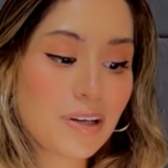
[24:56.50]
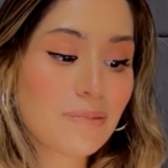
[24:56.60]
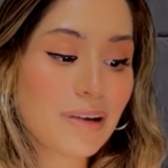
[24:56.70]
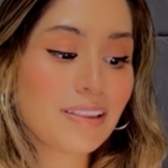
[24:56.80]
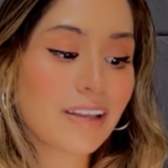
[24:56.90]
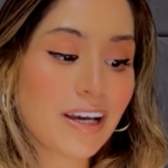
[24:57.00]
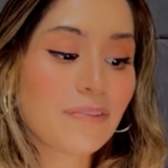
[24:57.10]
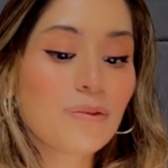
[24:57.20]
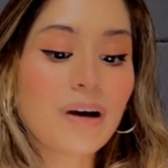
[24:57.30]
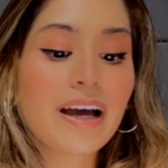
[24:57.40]
in my life
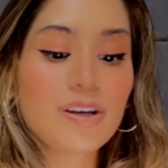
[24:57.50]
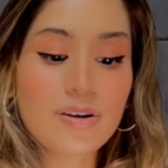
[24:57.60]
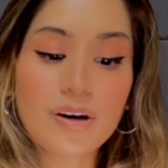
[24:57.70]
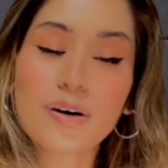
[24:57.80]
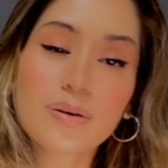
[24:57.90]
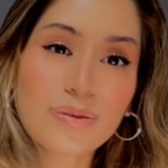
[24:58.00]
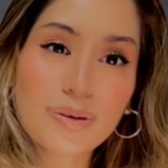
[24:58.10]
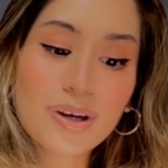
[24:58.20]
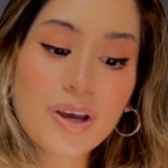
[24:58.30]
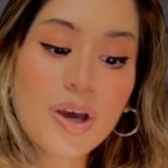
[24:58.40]
who I know
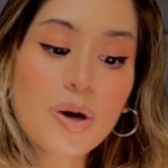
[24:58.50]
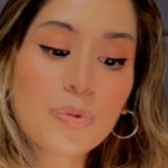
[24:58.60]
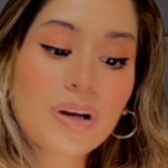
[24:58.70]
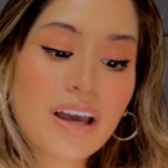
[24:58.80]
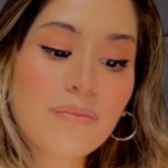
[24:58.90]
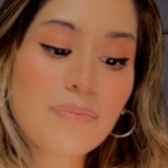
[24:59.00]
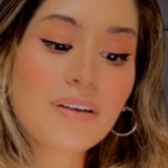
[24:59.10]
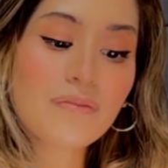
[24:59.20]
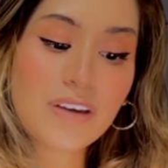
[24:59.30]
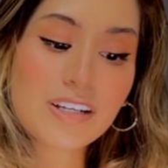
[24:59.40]
would have
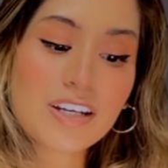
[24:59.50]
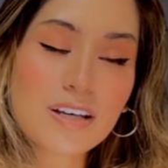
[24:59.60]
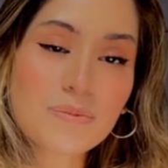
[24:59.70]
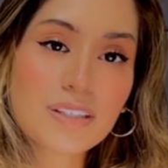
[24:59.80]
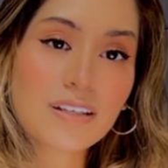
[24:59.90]
been victims